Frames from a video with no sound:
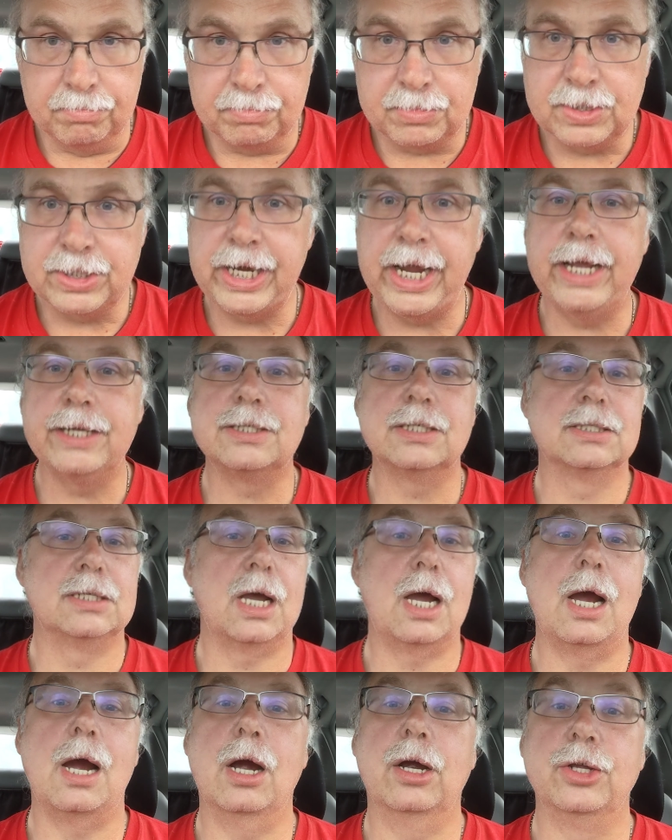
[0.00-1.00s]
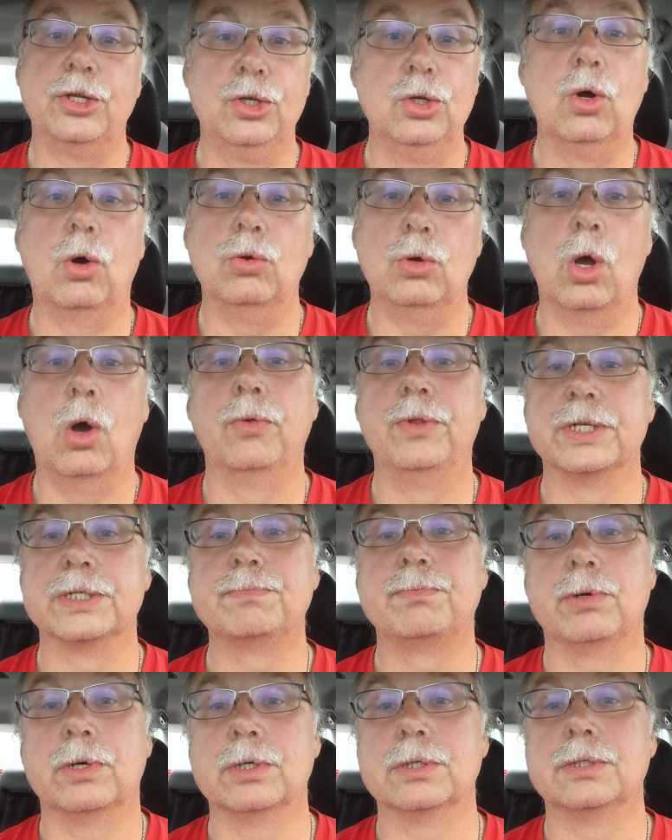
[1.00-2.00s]
chances are you don't know this
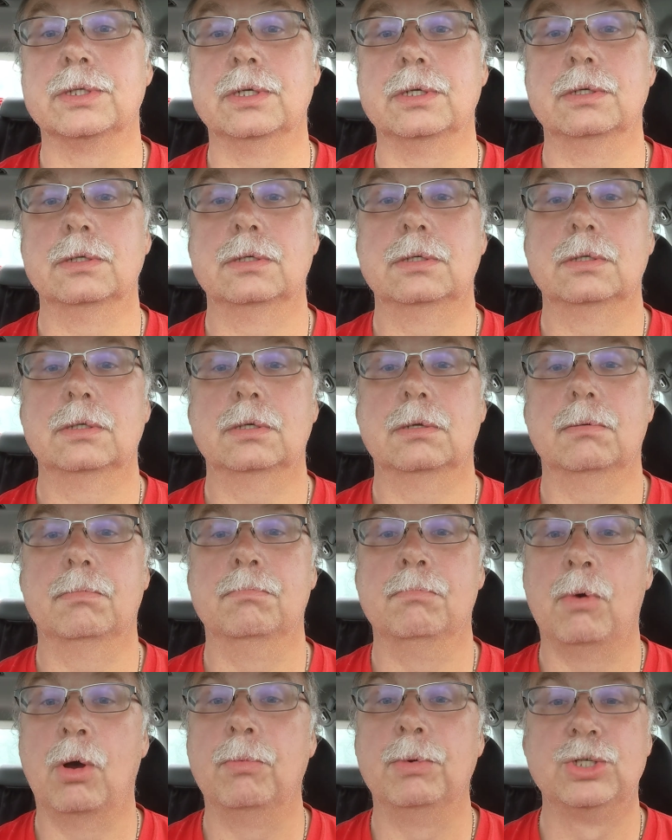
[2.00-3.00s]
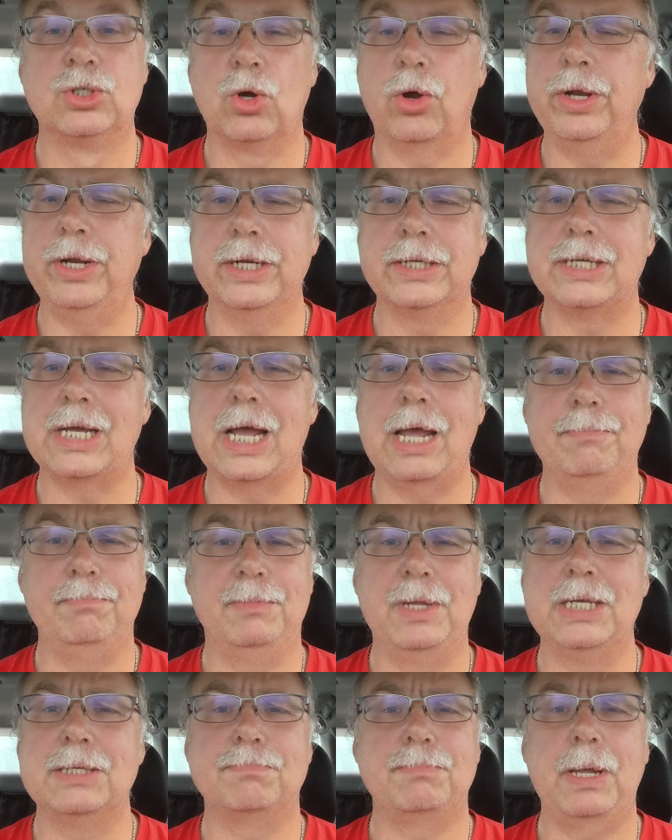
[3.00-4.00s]
person. The majority of the time,
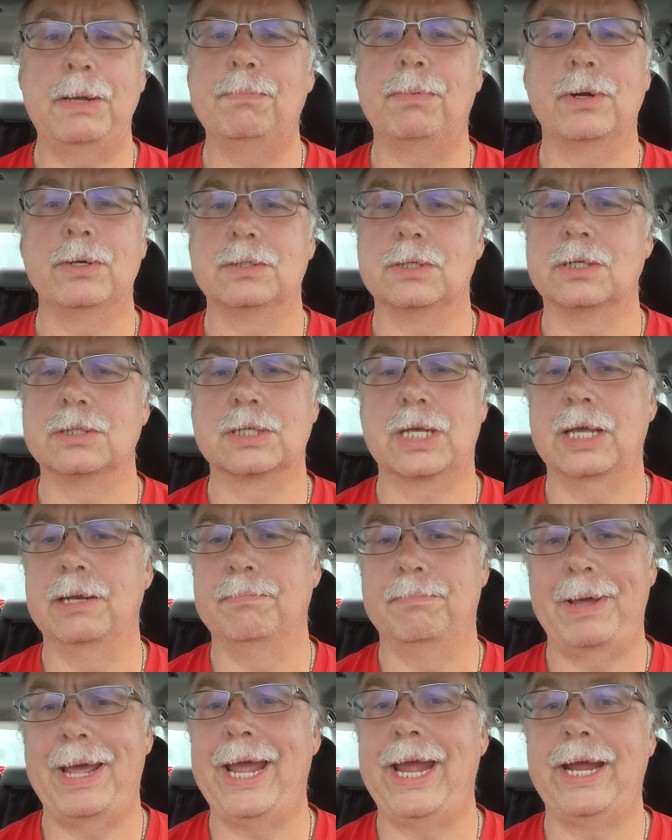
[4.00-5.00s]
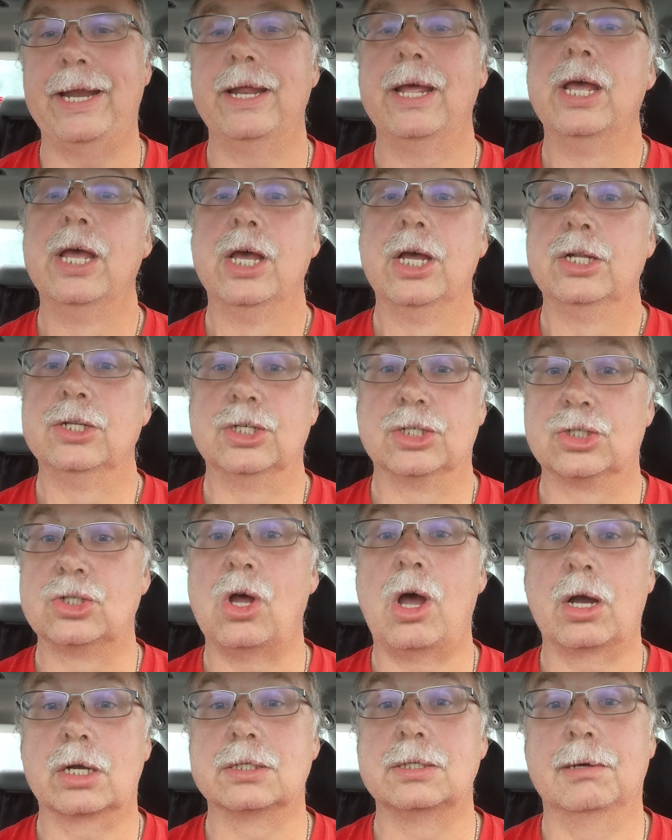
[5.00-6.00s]
these people are just getting paid to
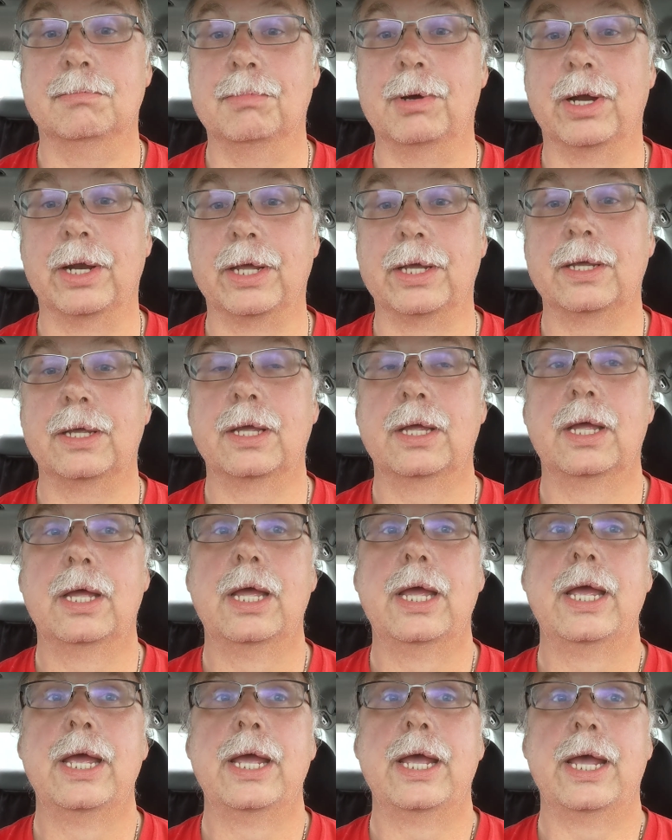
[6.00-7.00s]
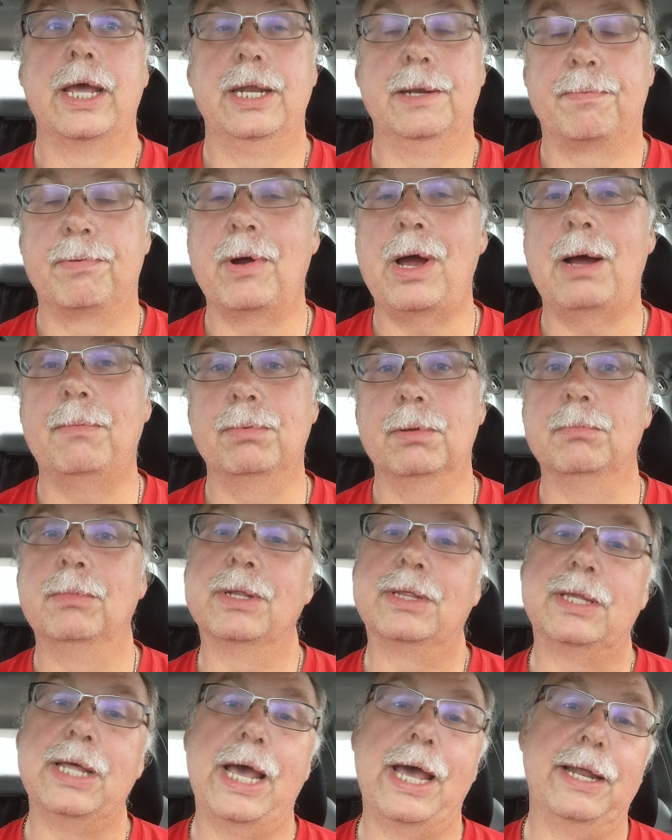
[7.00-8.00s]
stalk somebody. And the problem
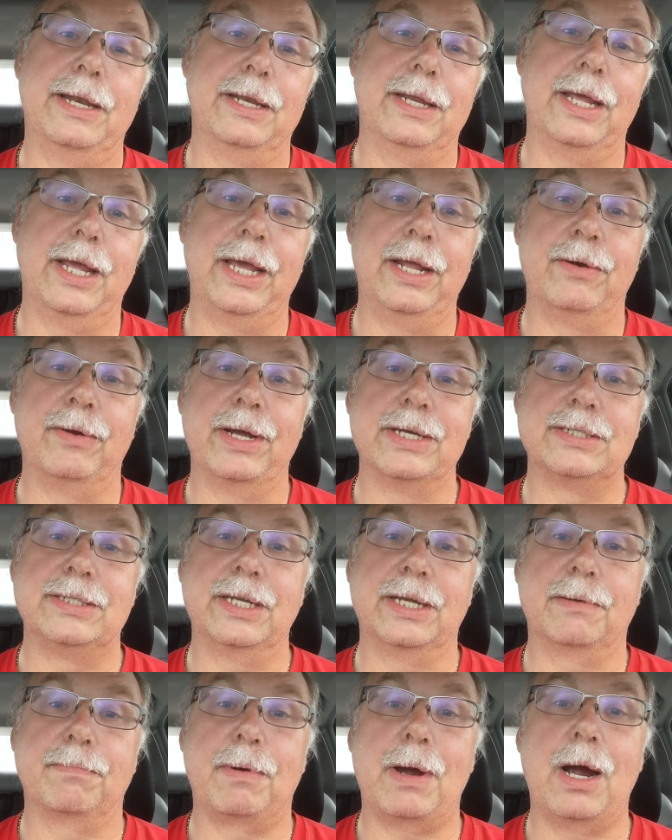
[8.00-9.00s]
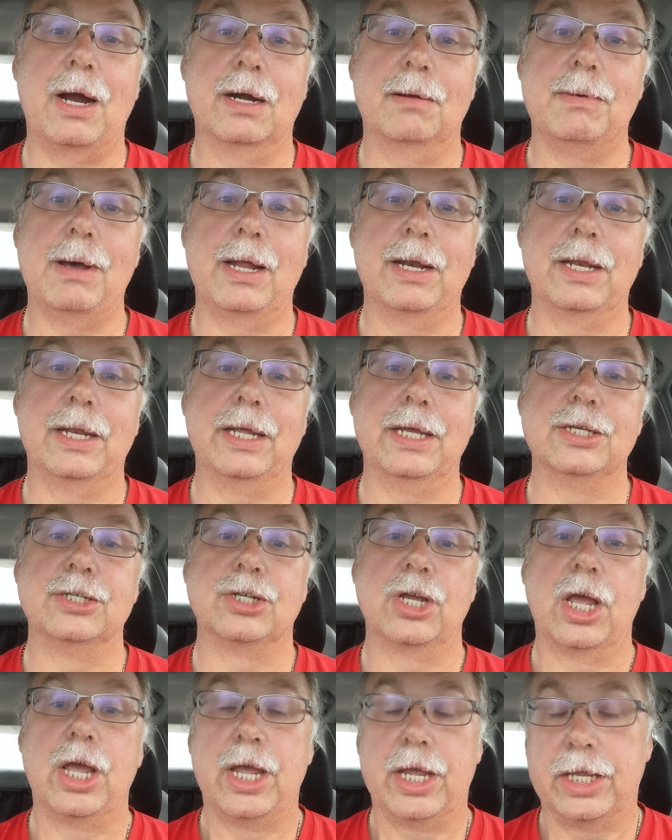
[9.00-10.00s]
with that interesting part about it is,
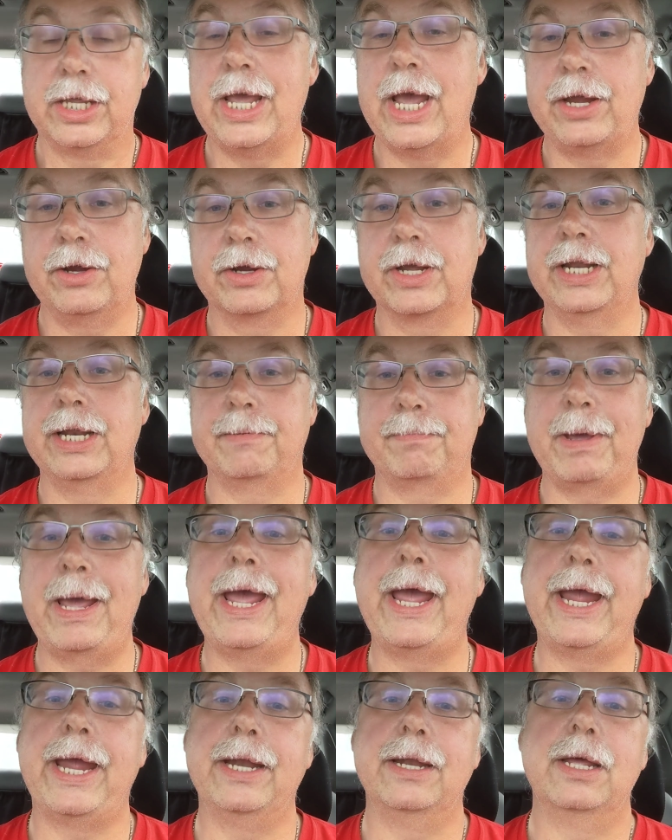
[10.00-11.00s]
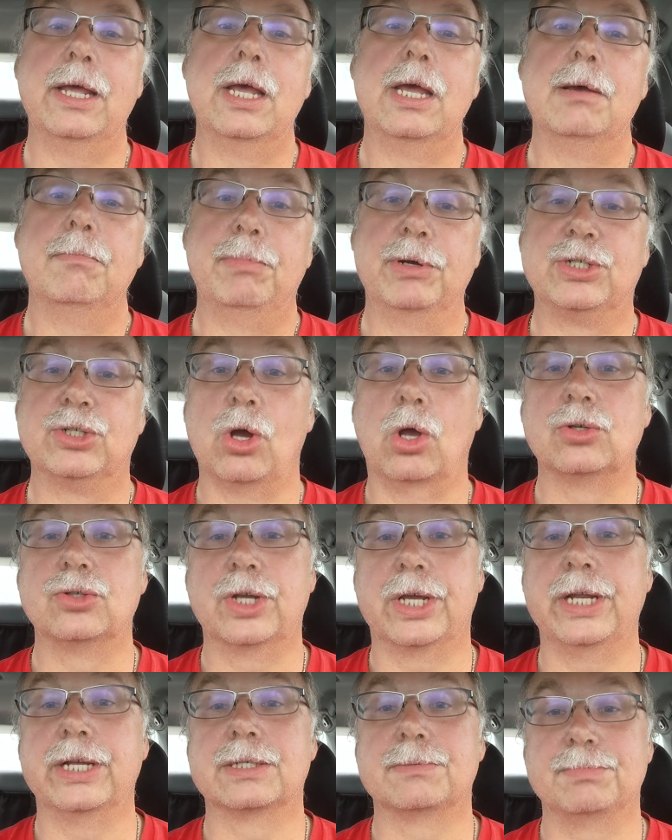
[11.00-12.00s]
yeah, you're getting paid, but you're also
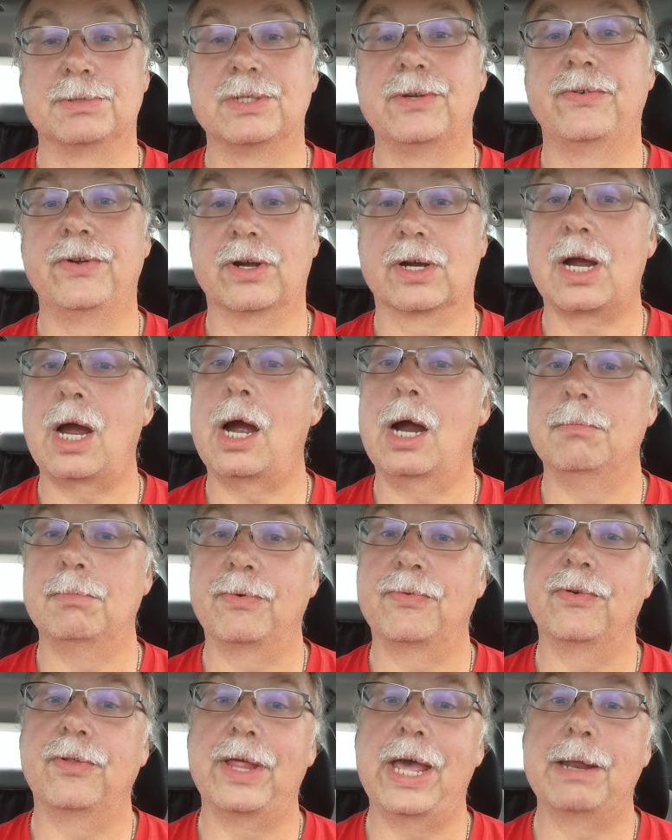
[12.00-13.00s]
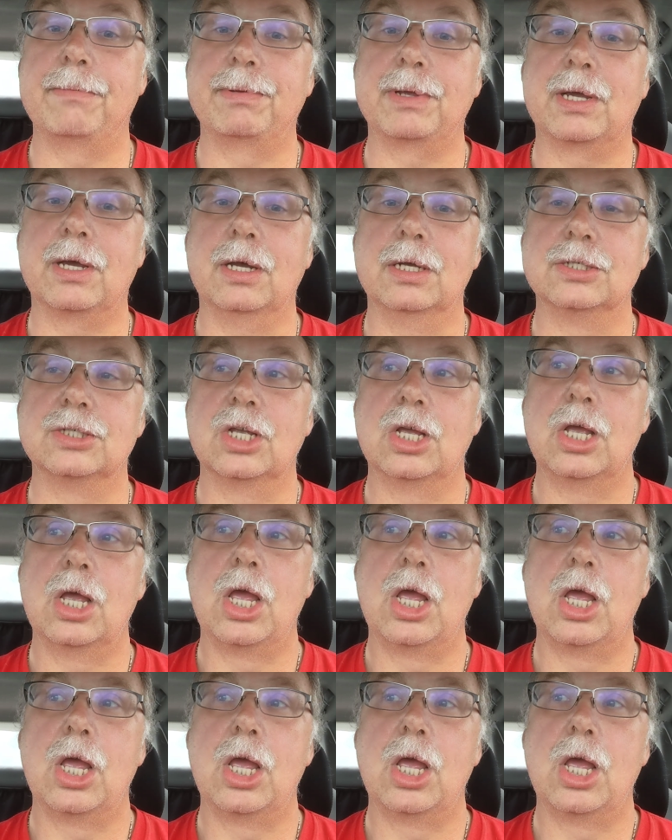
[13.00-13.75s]
getting some severe karma for that because